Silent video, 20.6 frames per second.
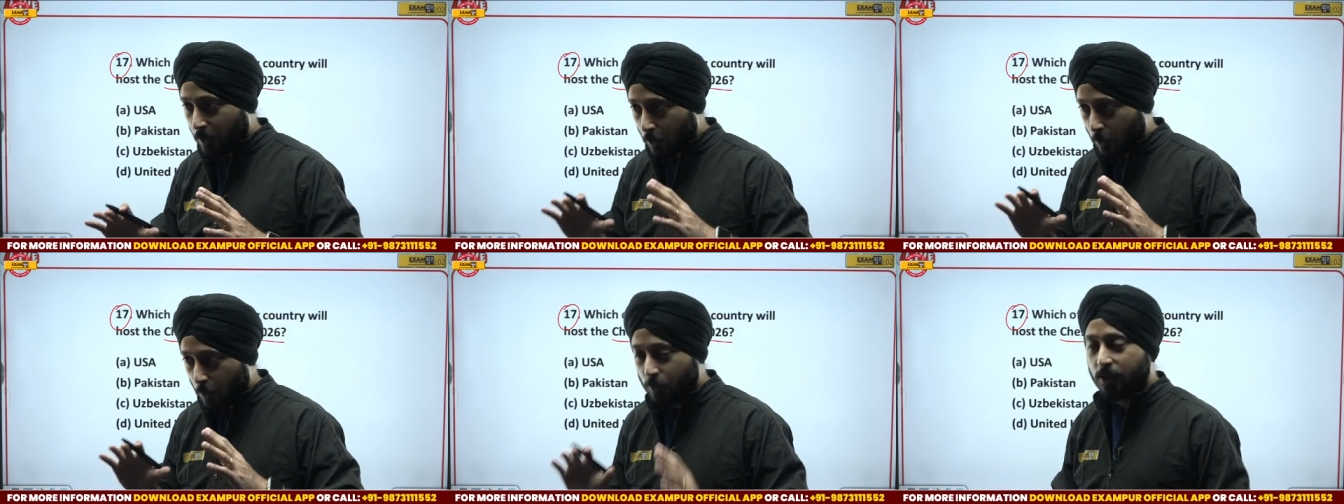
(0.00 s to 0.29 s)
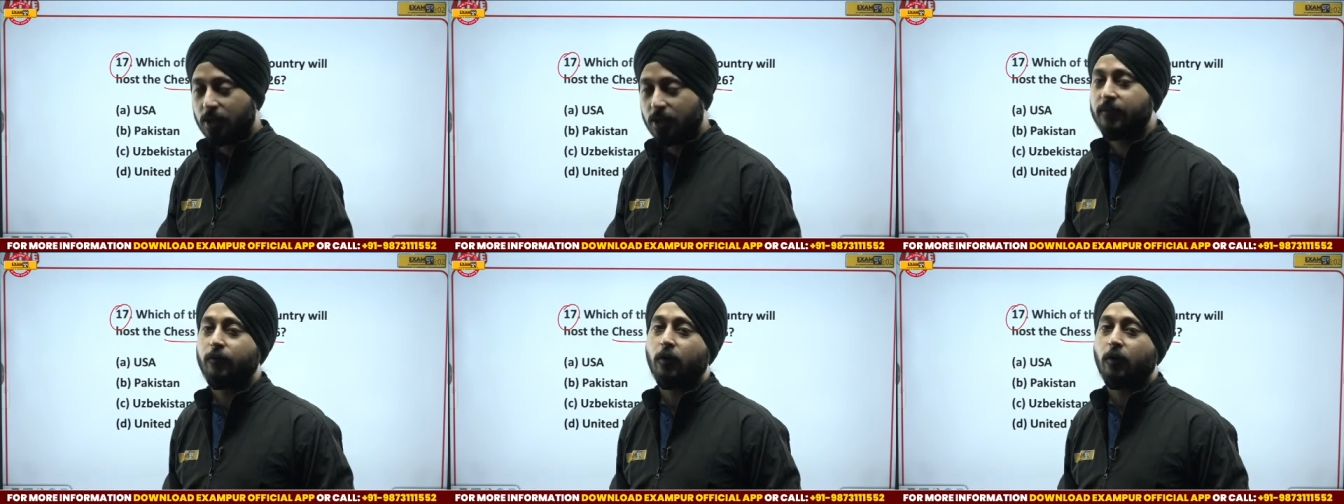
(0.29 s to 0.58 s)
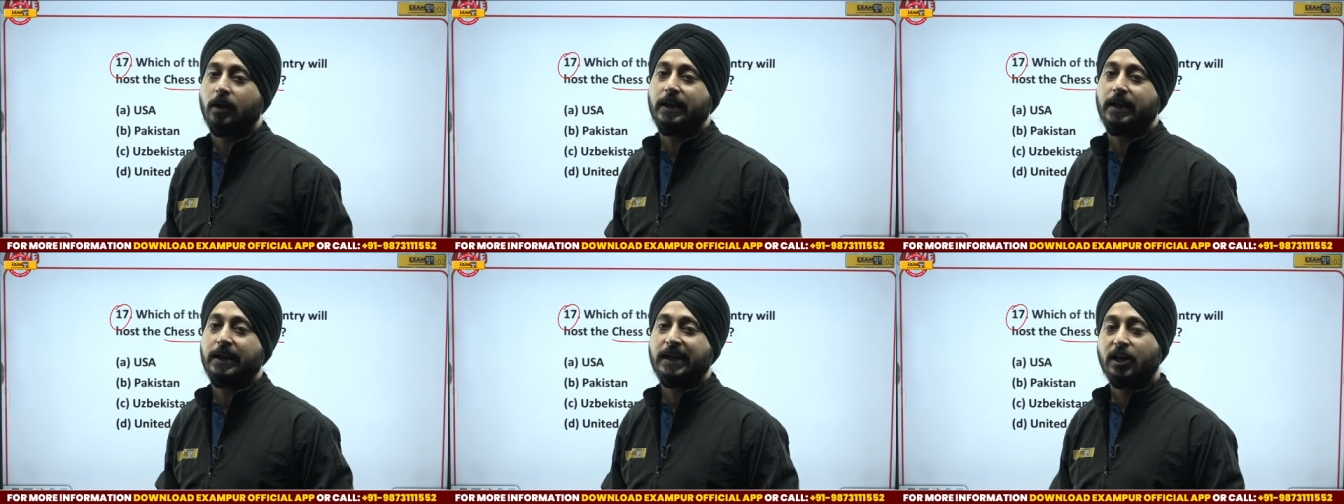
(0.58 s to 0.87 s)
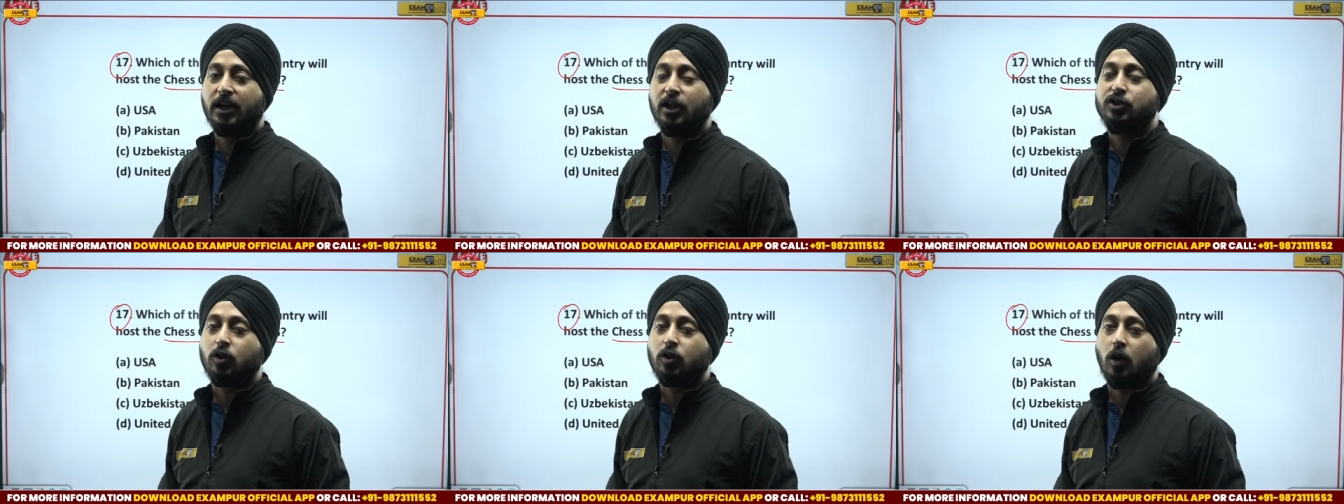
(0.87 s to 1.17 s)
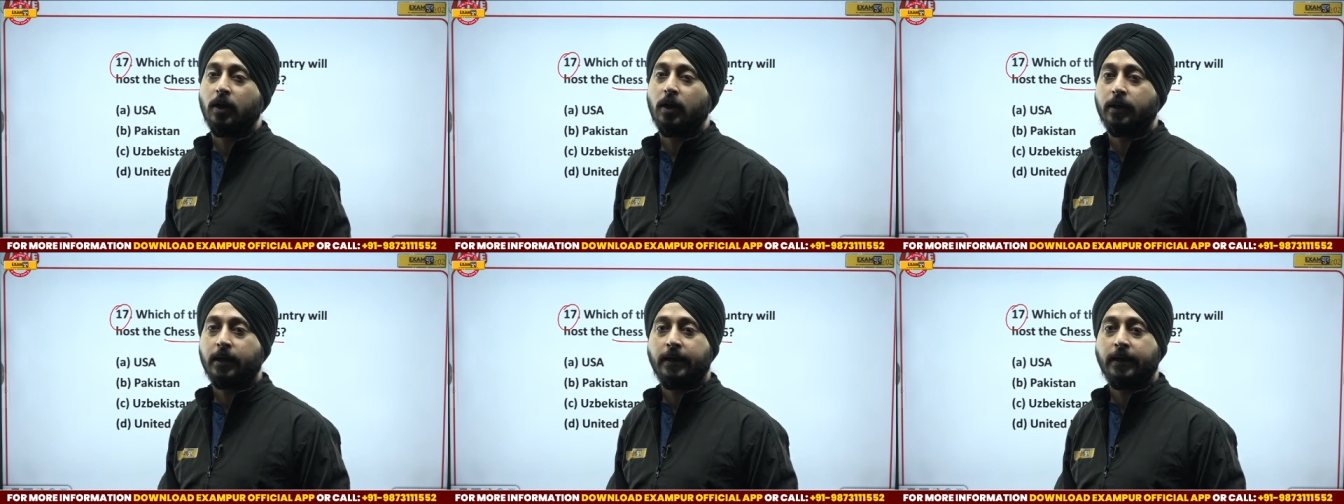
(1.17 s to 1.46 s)
only for English
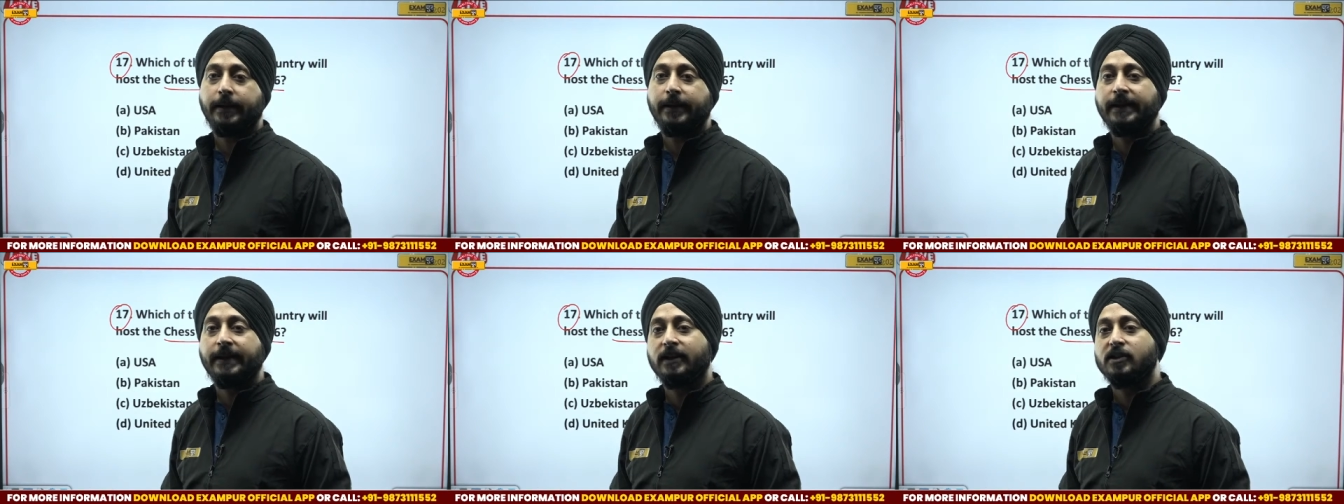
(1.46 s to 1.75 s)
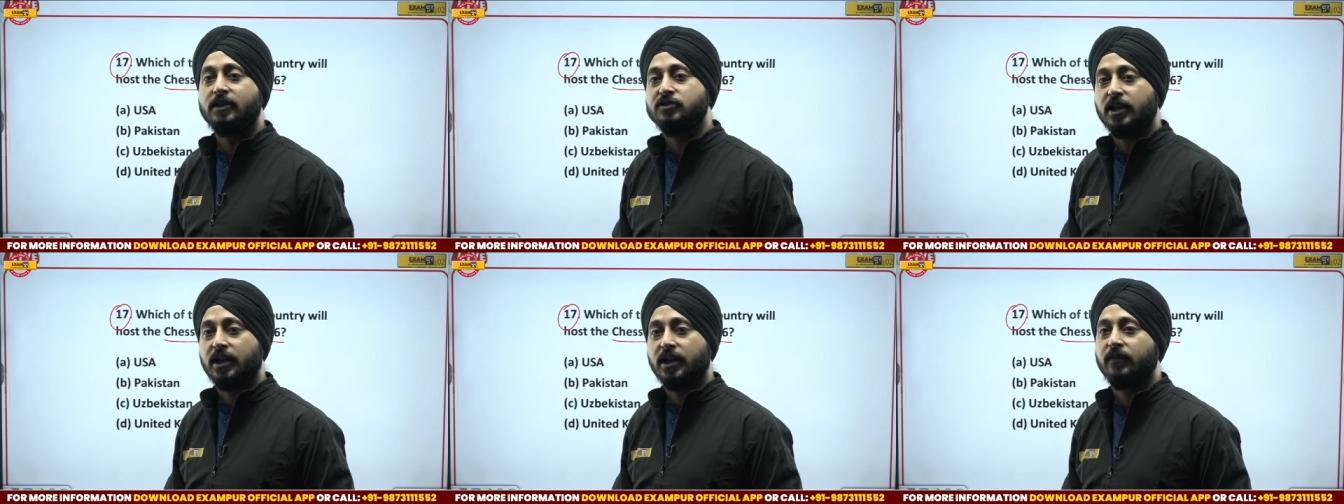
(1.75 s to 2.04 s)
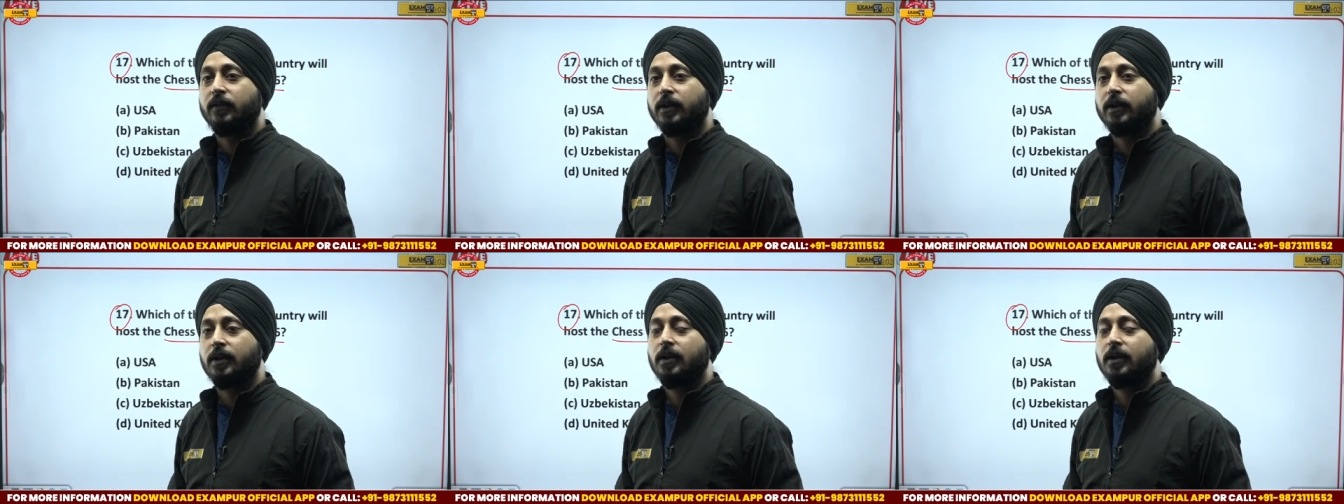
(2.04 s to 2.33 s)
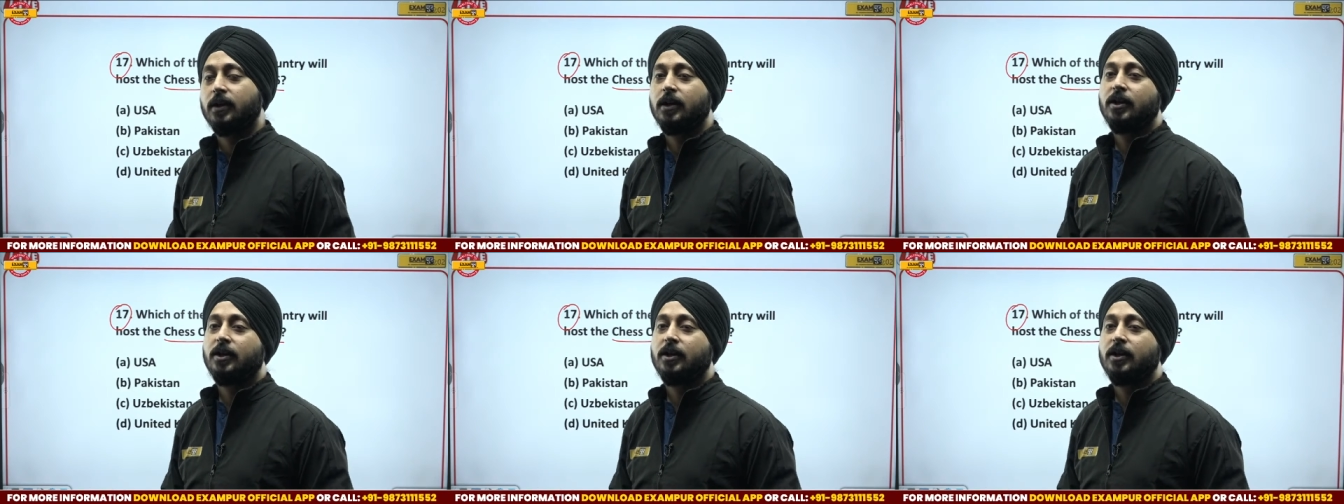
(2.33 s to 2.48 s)
content and English delivery.